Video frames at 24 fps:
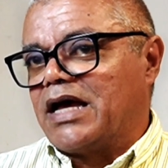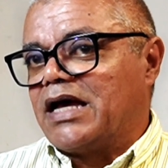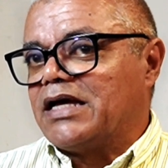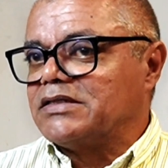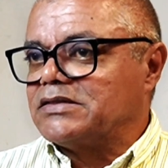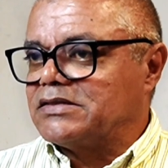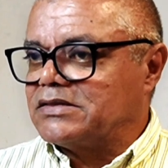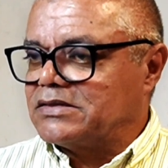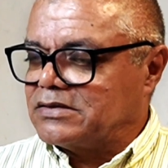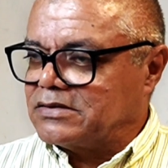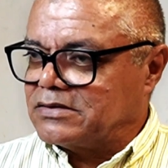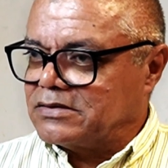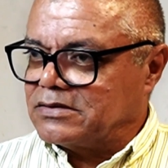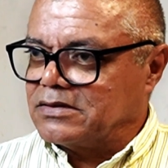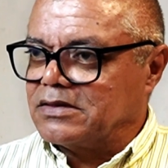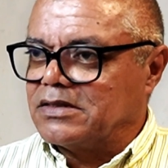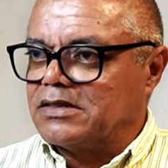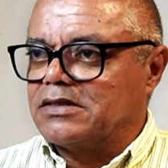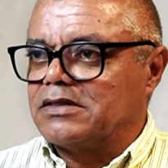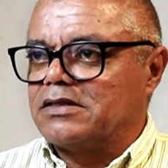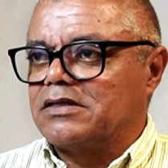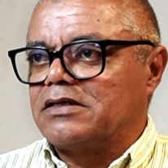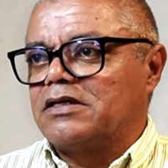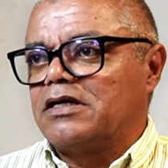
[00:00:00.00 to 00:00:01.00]
as
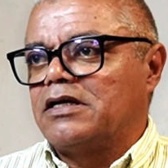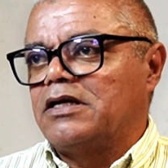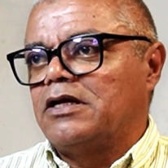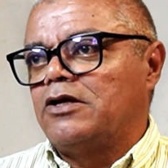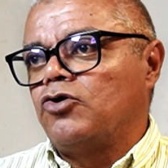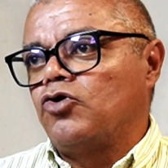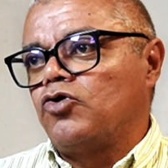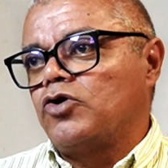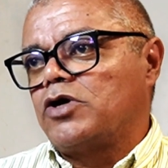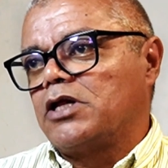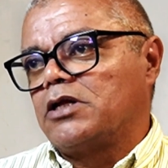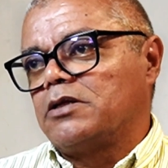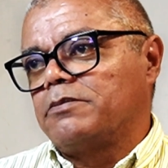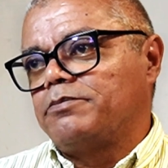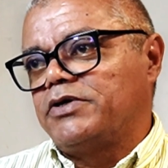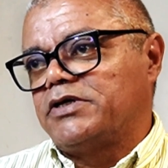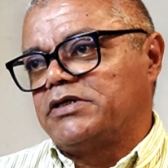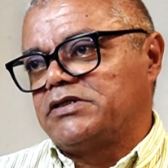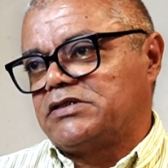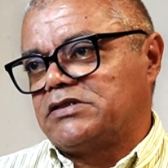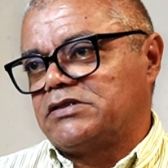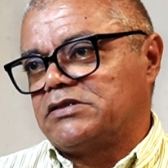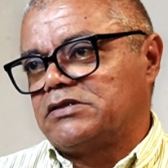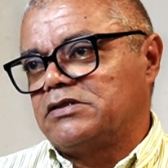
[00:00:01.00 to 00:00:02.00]
a local
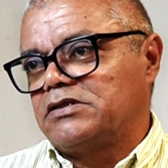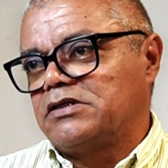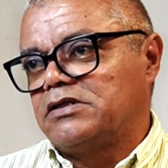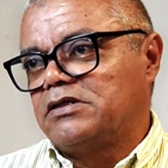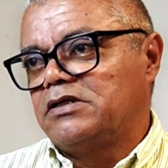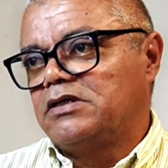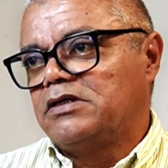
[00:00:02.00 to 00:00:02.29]
person?